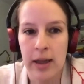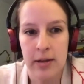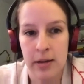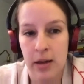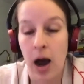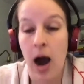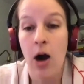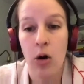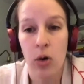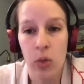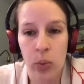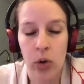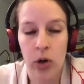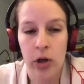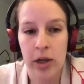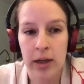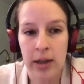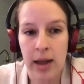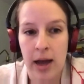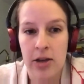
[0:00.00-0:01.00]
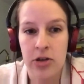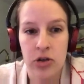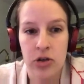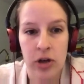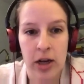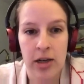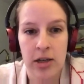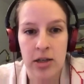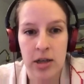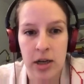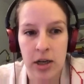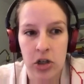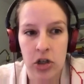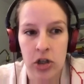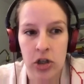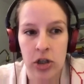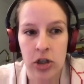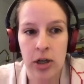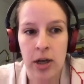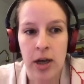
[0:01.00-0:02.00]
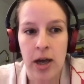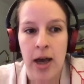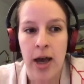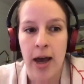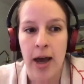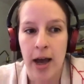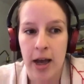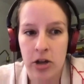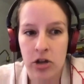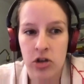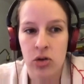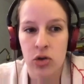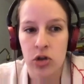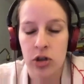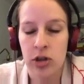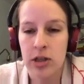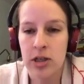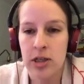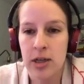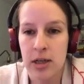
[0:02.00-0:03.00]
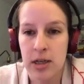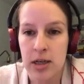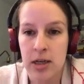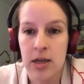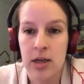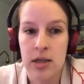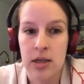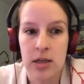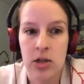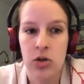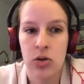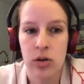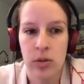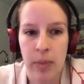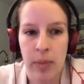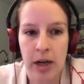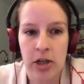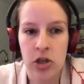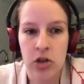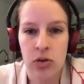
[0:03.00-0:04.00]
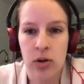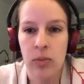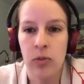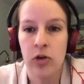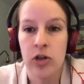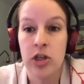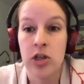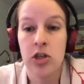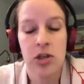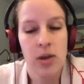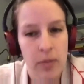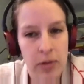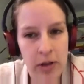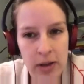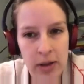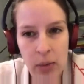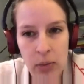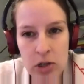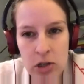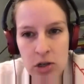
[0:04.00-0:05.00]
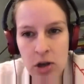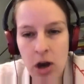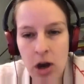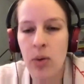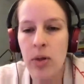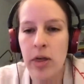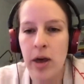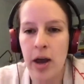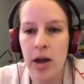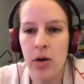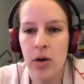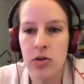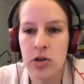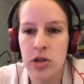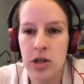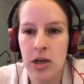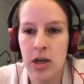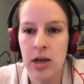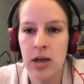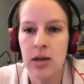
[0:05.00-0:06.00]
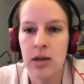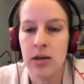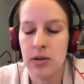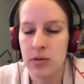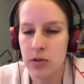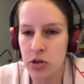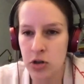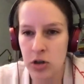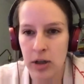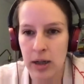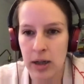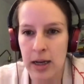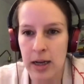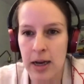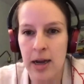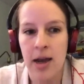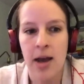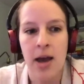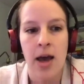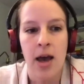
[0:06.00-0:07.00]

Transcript: our working class organization and socialist ideas into the mainstream, which is something that we saw with AOC, certainly.